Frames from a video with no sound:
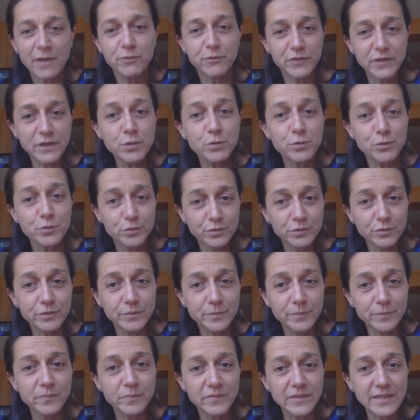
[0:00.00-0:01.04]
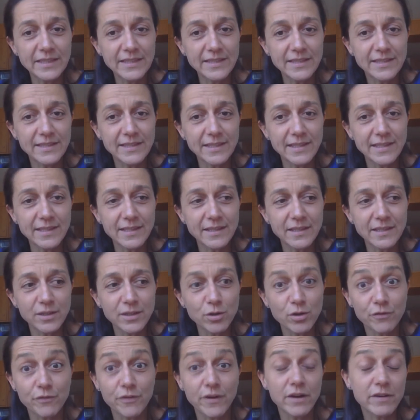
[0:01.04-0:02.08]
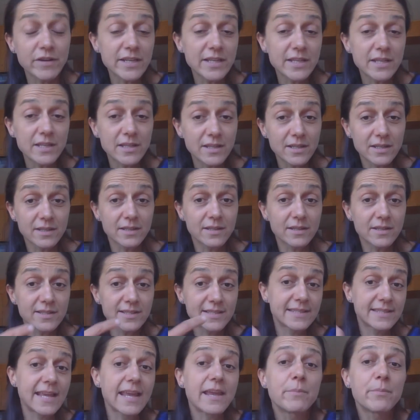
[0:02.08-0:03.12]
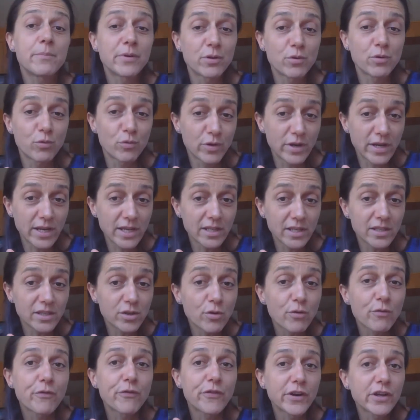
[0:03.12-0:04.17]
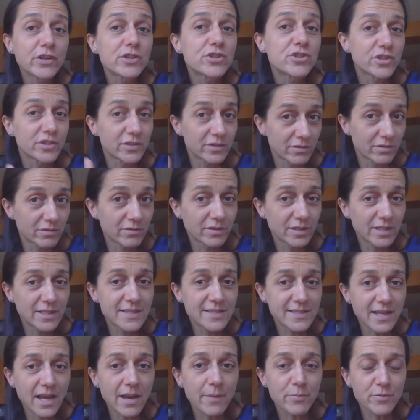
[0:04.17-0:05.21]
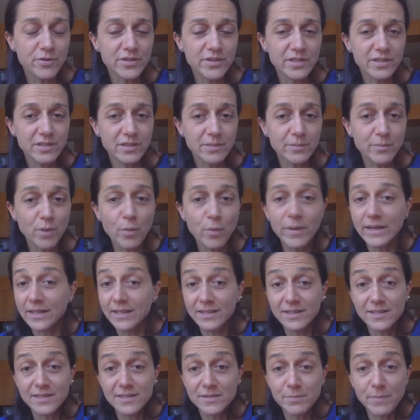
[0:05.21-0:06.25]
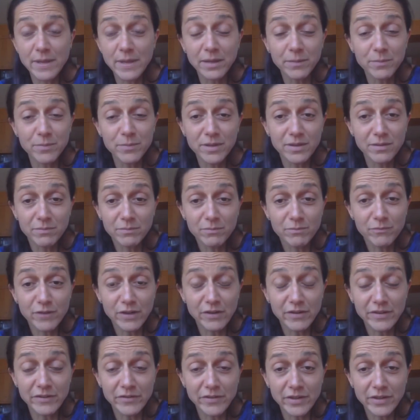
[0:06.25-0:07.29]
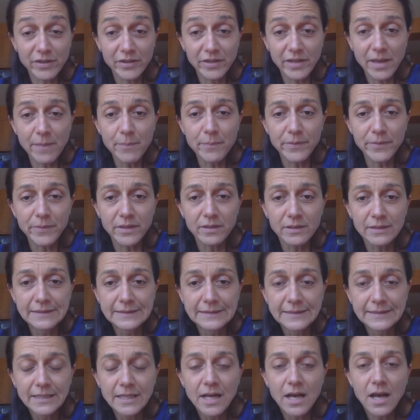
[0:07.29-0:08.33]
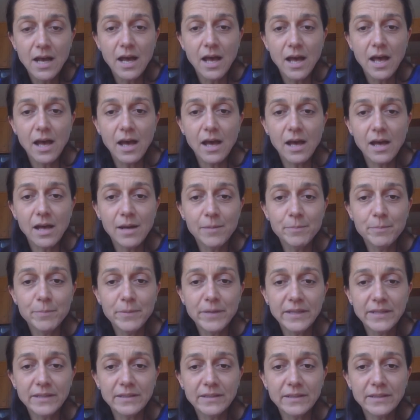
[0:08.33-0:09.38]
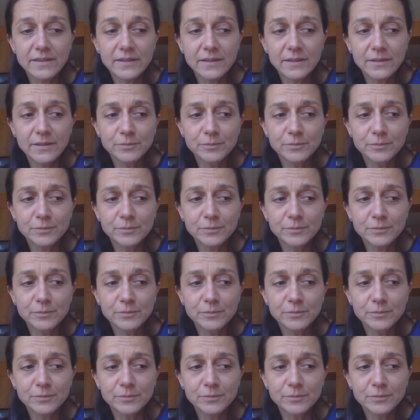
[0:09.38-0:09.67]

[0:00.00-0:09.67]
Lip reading: I feel that you're very stable in your function in Cyprus at the moment. It's made me very, very happy. But